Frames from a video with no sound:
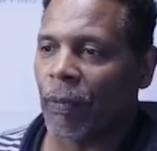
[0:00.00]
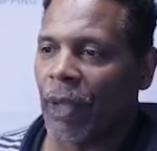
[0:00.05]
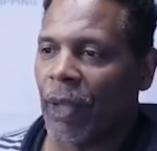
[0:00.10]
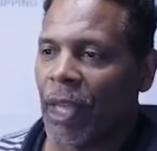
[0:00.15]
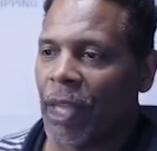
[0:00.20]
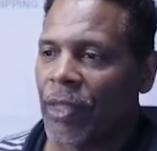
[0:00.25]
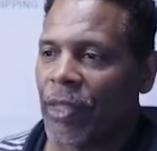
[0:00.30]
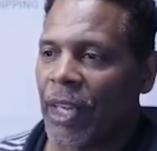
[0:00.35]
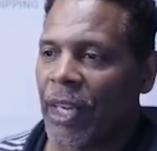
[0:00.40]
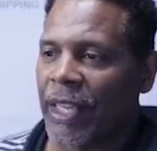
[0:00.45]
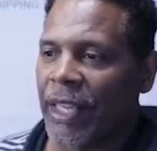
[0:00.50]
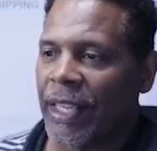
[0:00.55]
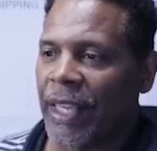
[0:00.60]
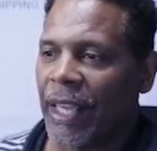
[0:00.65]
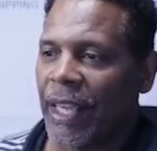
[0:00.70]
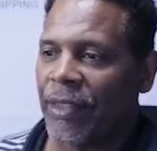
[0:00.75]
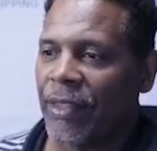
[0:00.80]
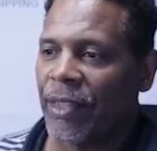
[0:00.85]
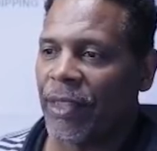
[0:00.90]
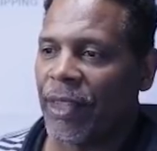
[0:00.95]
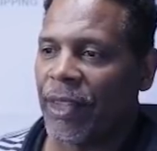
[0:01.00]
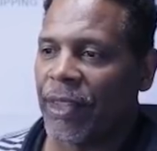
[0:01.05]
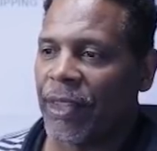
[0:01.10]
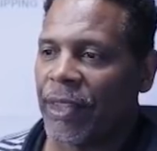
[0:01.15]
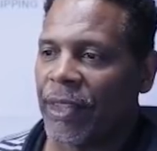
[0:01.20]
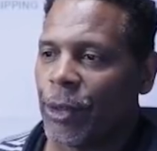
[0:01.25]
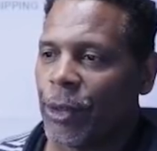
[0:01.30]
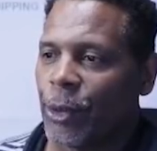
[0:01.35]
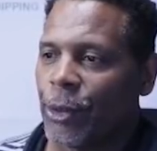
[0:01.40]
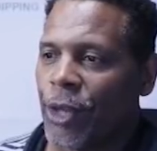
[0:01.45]
And then again,
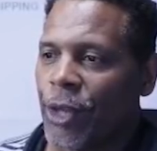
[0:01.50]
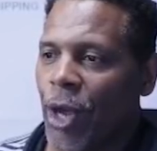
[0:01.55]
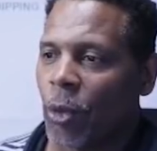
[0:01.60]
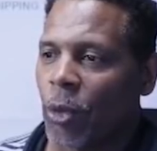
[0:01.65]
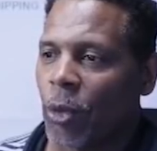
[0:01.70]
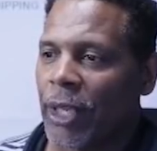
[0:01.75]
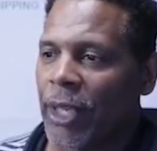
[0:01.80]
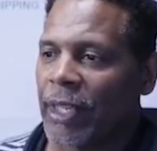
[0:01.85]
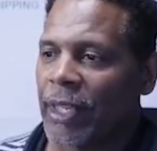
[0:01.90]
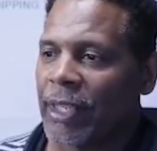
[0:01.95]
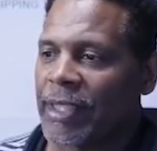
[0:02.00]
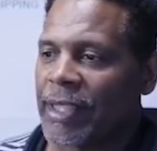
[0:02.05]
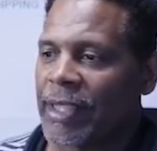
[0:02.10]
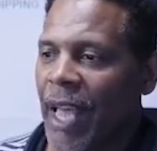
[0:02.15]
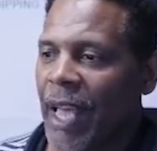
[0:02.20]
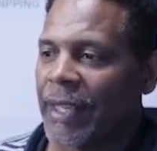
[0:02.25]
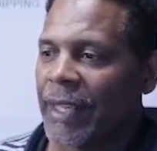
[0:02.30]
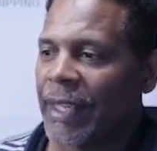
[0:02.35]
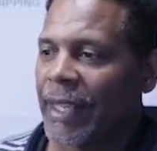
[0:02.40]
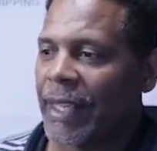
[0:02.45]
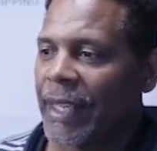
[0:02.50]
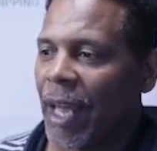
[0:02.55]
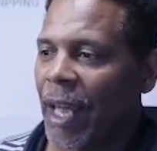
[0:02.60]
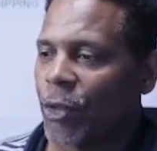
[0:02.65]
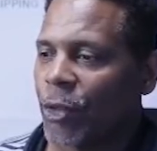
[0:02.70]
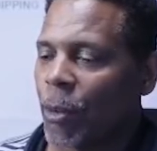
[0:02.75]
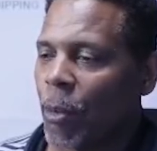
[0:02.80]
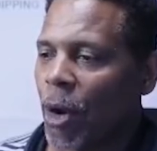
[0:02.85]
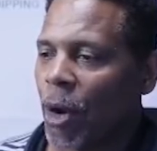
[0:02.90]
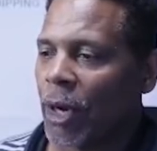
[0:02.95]
you don't get a sign to get
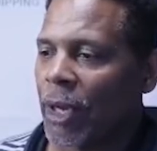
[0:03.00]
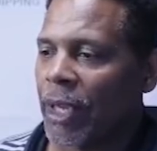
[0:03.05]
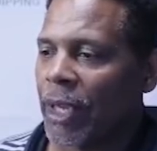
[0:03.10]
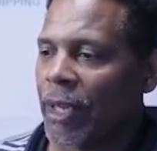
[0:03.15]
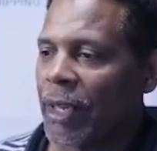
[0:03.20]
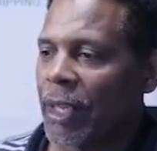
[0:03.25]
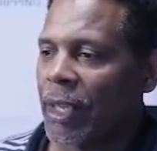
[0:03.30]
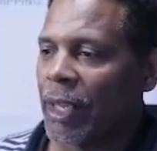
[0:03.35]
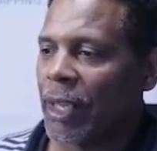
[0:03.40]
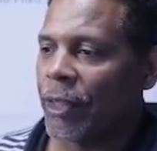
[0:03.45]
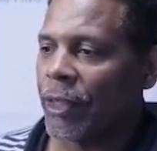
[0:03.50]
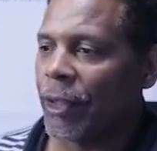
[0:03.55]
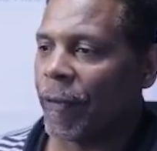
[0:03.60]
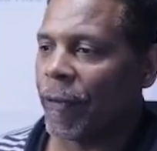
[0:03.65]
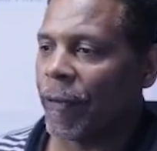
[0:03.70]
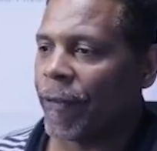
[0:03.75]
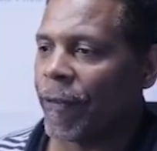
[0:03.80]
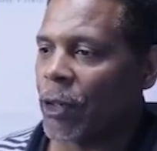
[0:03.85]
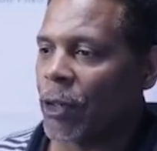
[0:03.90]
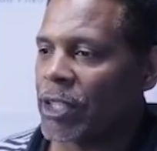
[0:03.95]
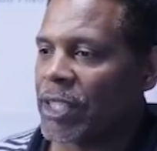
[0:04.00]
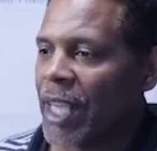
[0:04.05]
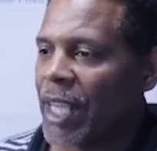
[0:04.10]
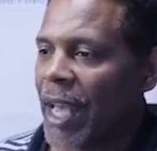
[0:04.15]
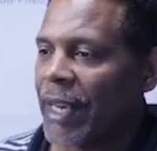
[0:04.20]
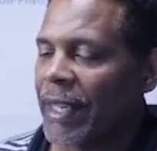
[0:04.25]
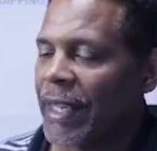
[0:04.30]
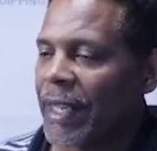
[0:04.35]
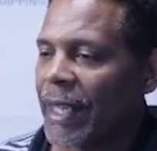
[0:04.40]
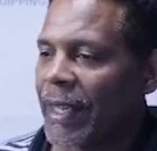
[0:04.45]
out the market. The first
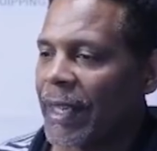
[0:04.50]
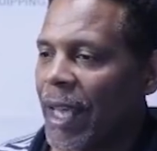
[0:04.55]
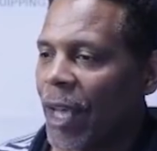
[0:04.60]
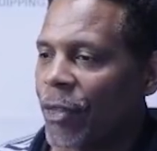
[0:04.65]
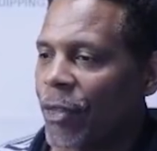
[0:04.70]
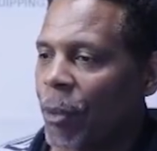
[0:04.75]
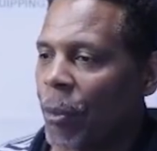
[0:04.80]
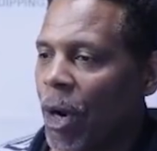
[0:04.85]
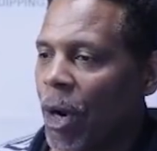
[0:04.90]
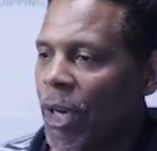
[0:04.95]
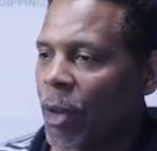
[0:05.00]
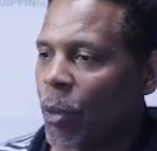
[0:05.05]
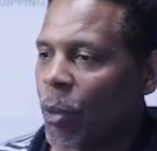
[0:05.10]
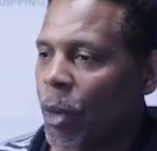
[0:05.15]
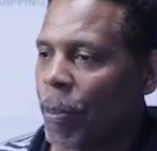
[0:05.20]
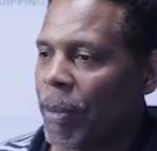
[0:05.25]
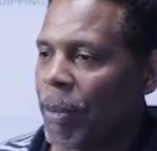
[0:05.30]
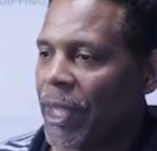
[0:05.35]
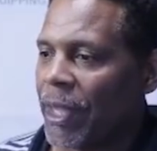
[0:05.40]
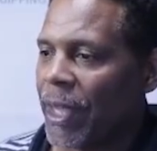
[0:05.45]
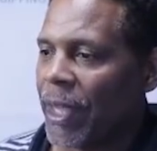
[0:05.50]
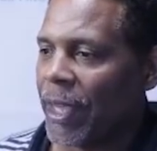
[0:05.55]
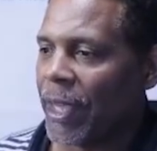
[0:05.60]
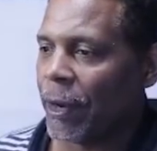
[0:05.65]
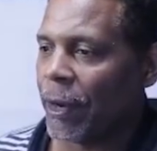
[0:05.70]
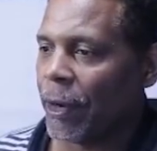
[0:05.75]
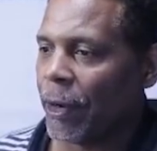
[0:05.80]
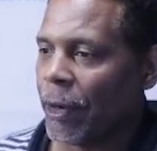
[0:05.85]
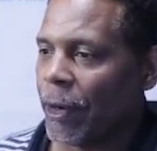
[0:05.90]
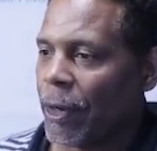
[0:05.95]
sign of getting out the market would be
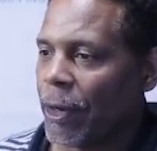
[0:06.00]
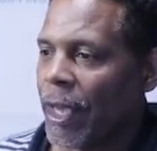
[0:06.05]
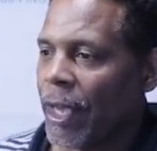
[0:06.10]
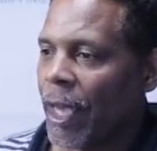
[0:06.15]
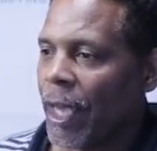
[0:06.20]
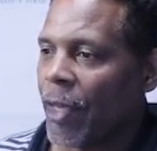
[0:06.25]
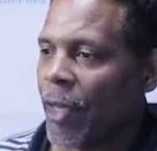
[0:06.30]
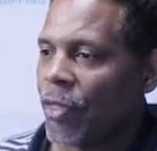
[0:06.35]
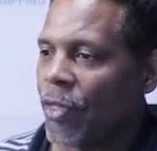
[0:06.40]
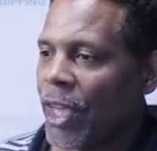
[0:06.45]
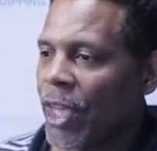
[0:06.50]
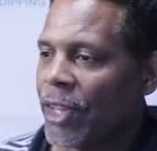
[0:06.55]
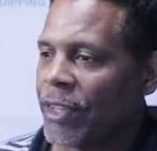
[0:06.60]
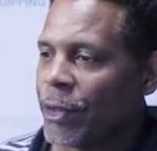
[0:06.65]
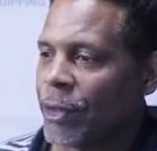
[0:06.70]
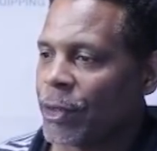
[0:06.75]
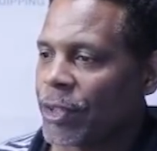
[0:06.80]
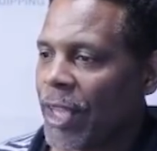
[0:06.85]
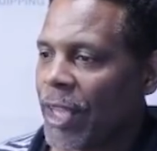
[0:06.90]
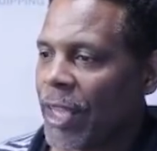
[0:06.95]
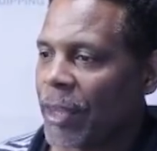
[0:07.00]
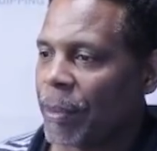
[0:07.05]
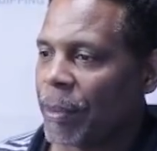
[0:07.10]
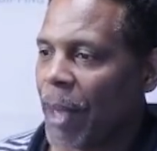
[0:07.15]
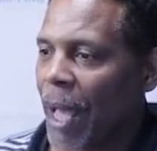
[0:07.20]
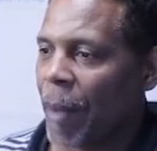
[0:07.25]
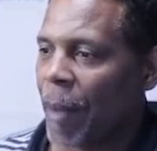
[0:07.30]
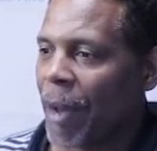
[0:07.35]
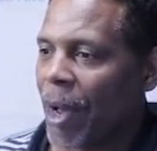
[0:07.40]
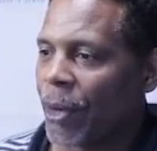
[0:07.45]
here, and then you say,
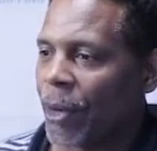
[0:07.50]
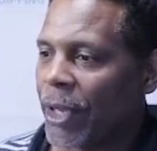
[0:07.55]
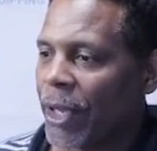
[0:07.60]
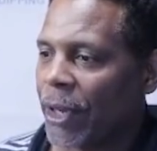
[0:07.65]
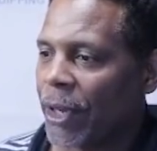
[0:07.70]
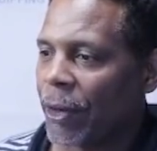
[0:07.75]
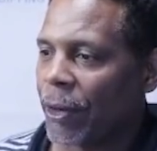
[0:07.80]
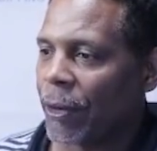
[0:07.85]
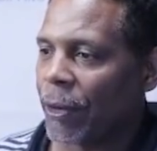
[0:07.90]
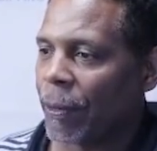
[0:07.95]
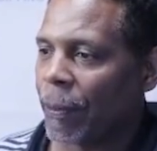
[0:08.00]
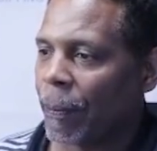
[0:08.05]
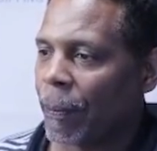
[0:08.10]
I'm out here,